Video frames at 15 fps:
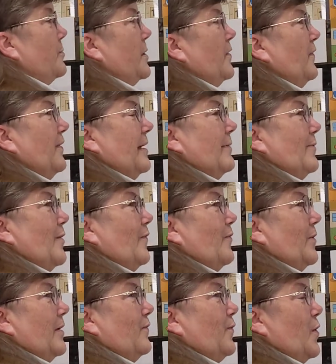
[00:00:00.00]
Murphy
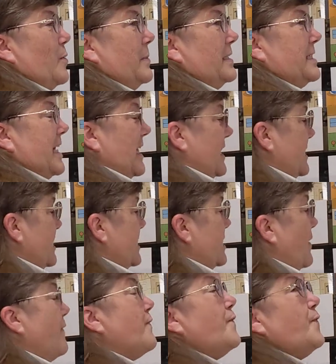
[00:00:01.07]
informed me today this is
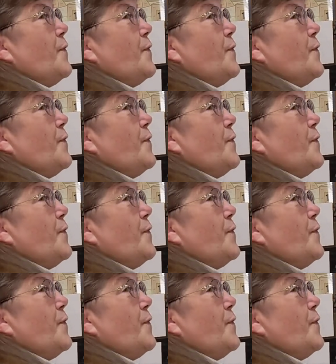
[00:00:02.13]
a /